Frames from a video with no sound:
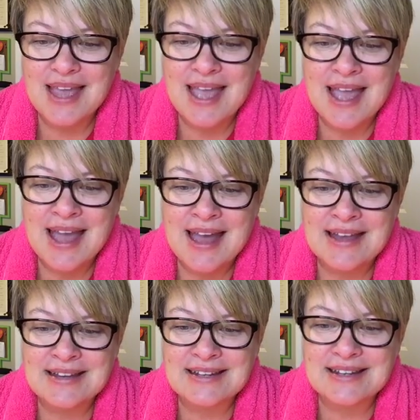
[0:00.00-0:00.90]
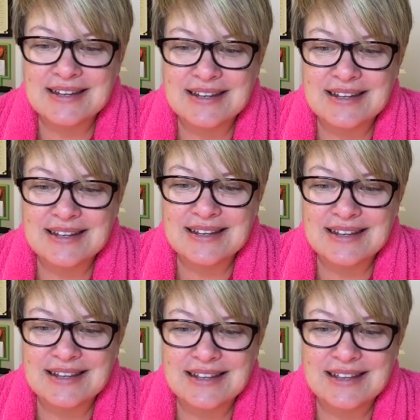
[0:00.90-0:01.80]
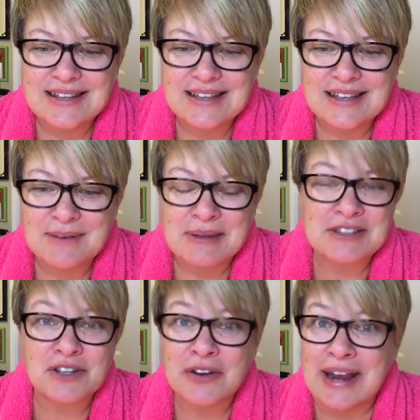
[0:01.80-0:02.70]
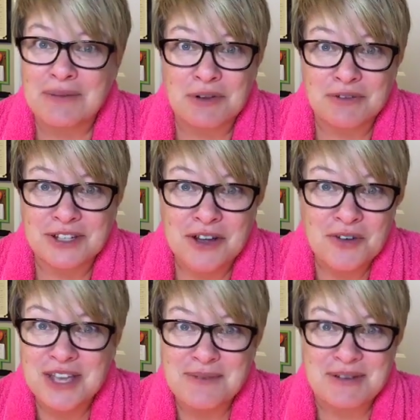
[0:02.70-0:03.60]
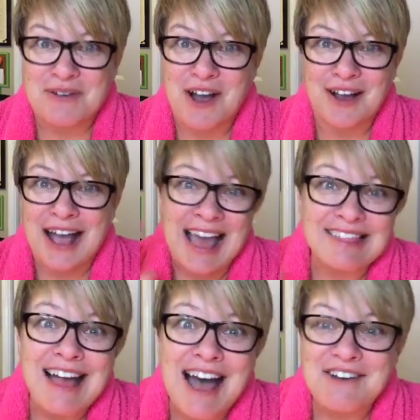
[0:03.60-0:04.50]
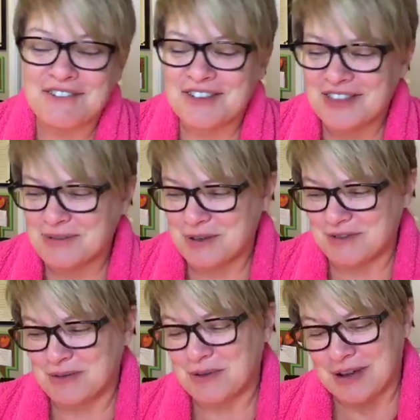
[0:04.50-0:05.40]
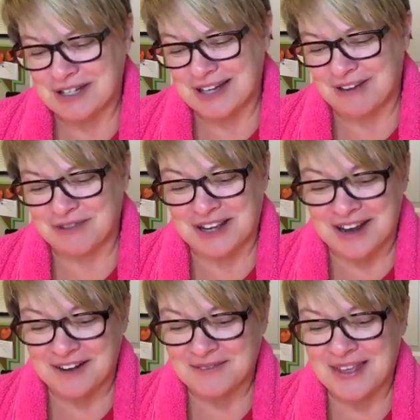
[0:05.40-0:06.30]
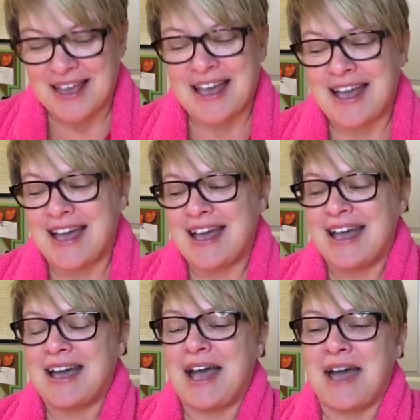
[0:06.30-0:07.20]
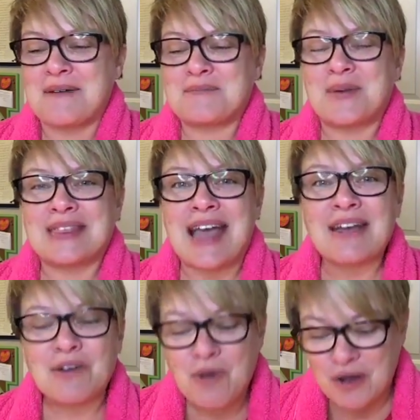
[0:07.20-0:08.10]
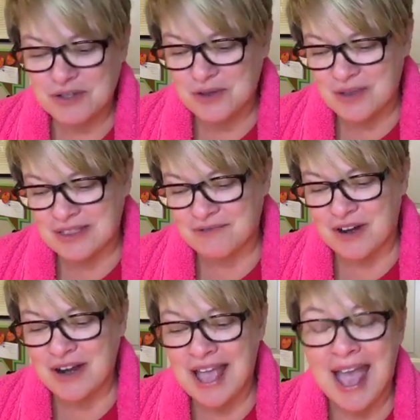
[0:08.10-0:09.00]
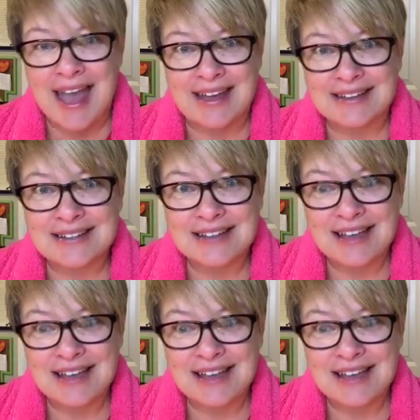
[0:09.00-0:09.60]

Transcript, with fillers: and I mean, it's a great movie. Don't get me wrong. I love the movie. We watch it every year. Um, but that quote, so at the very end,